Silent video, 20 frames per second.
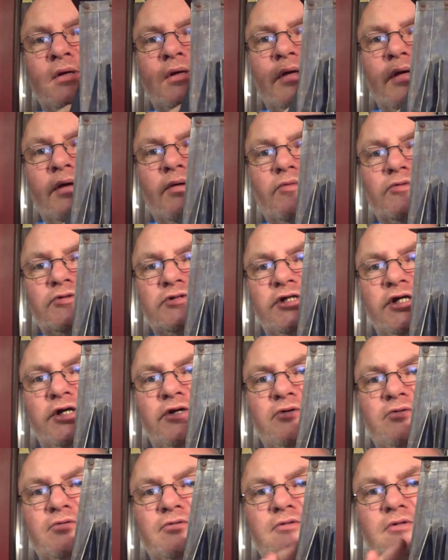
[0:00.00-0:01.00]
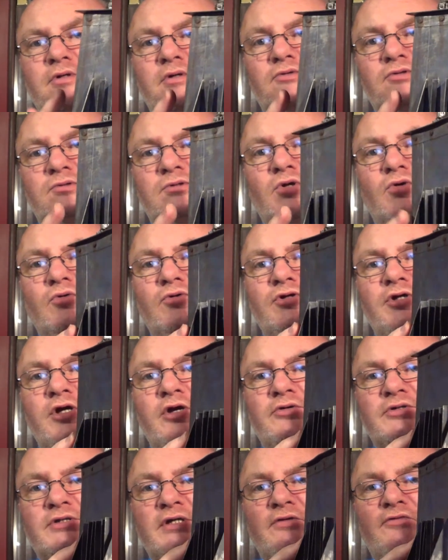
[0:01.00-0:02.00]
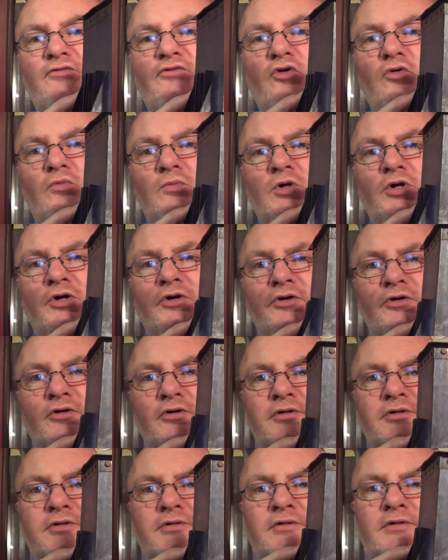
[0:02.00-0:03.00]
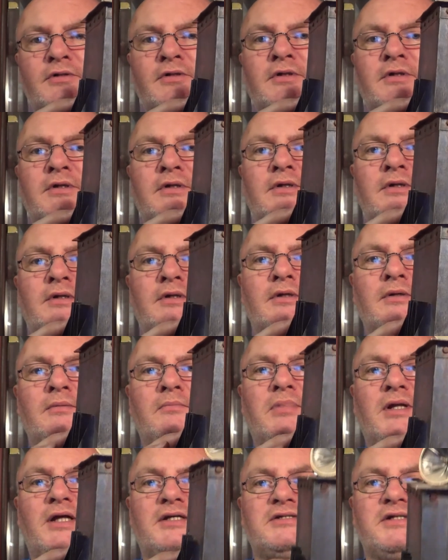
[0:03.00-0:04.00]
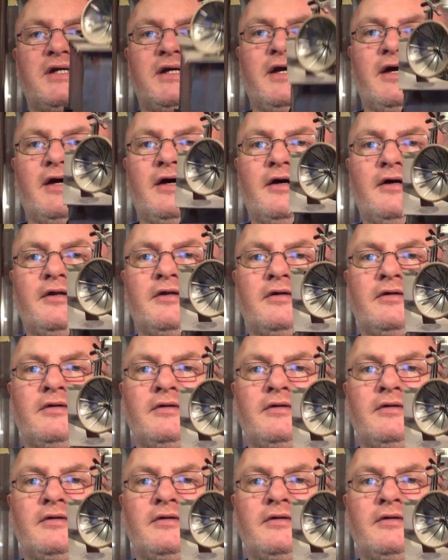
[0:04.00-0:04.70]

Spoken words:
It was done using foam core, plastic card,